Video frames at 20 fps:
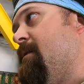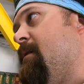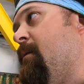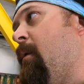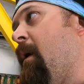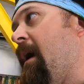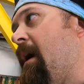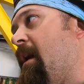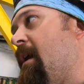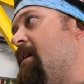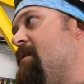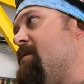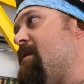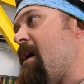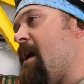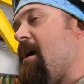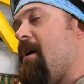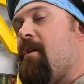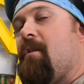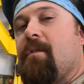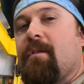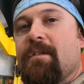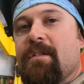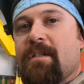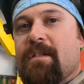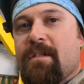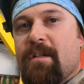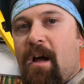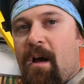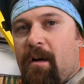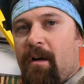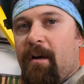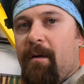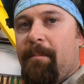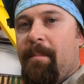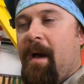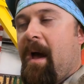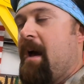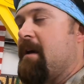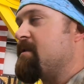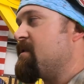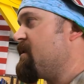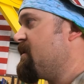The way it is now, it's not going to pass.